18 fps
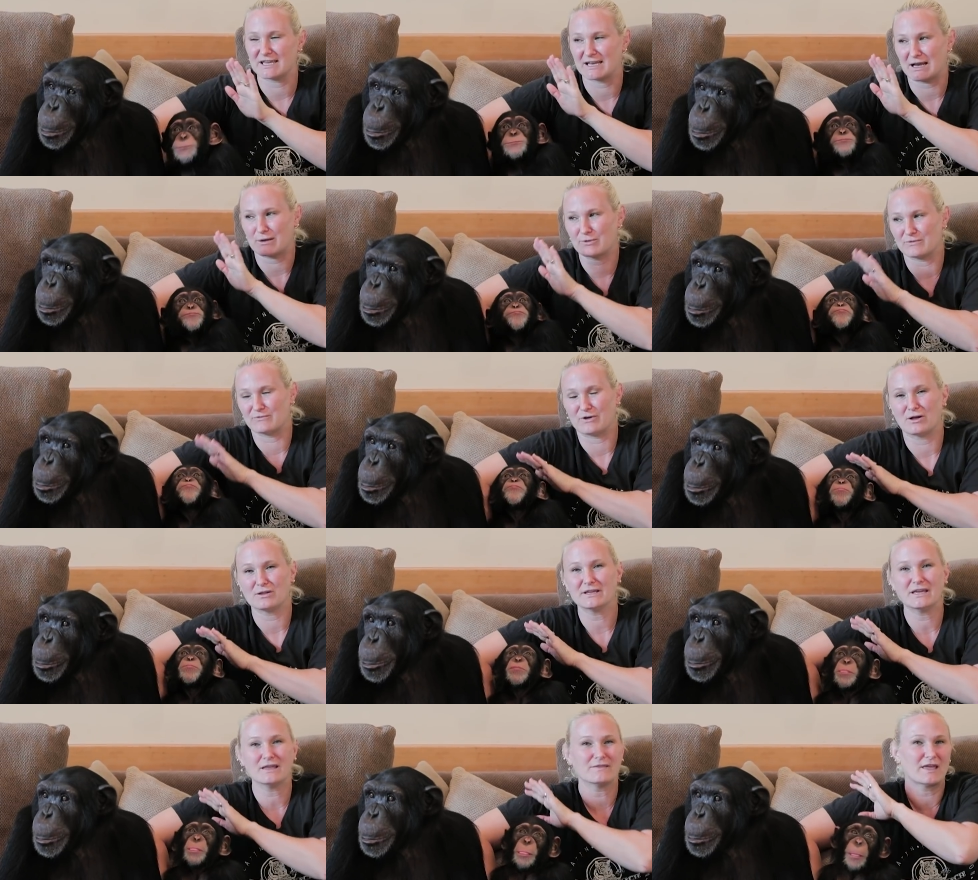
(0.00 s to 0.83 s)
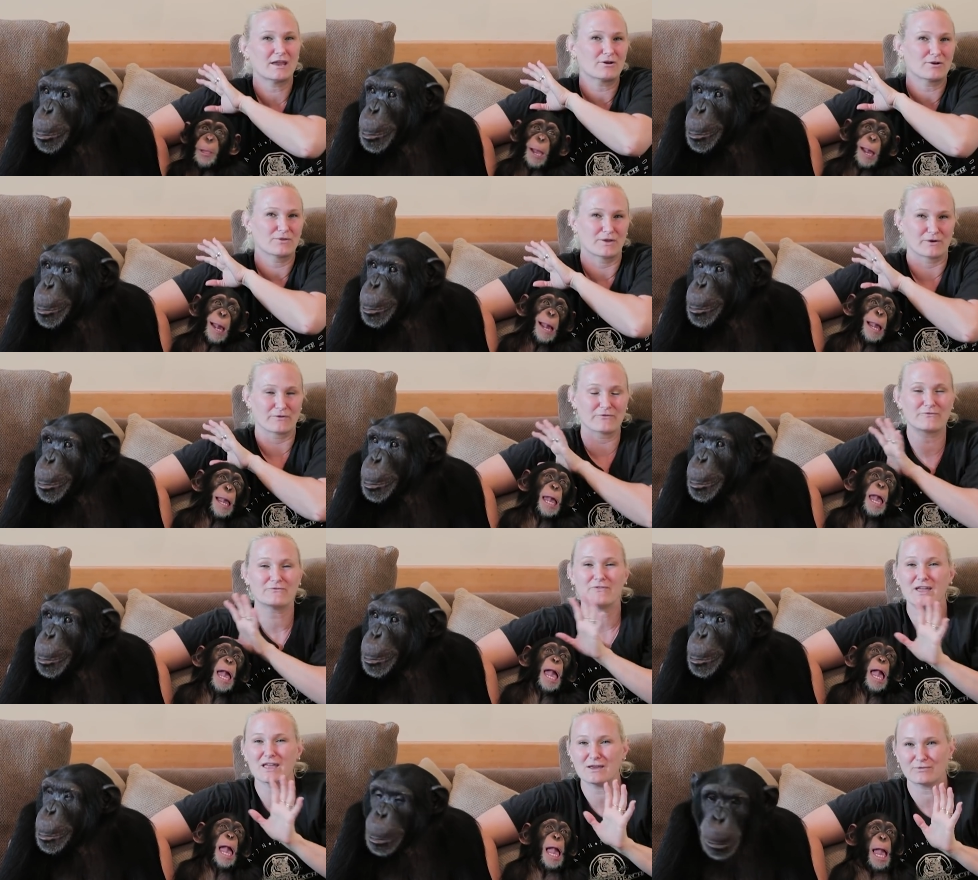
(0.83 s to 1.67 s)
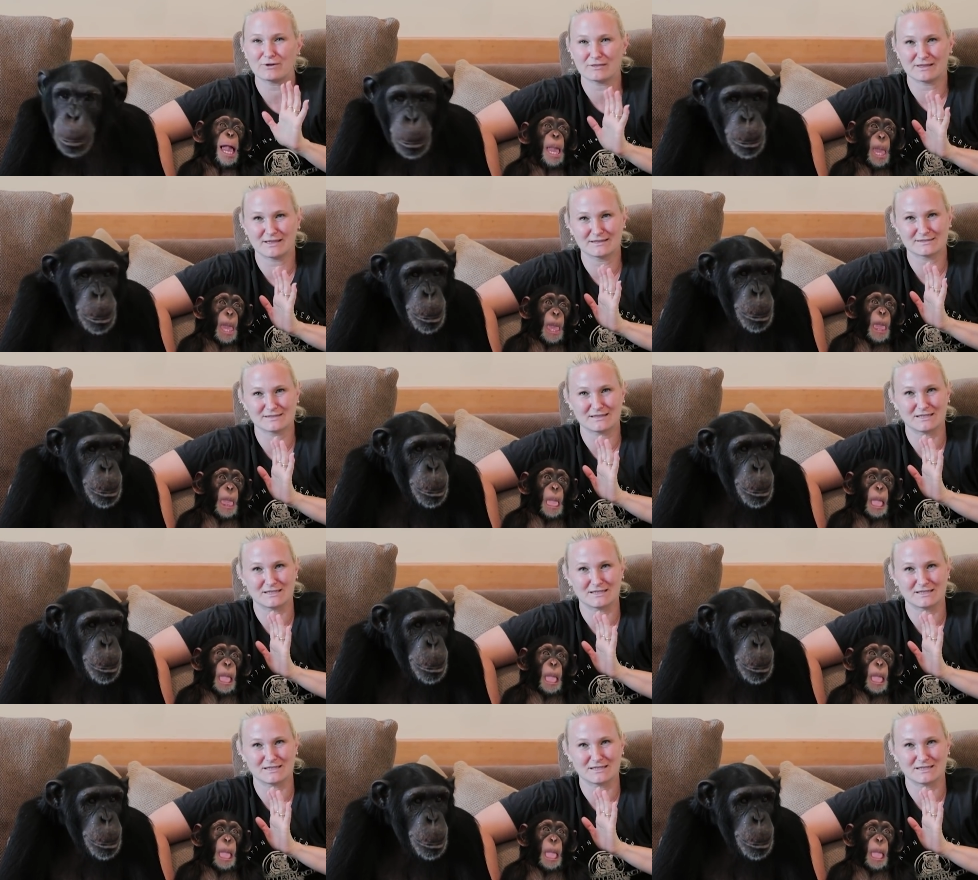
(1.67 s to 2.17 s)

Speaker 1: hanging out with Vali. They are their favorite things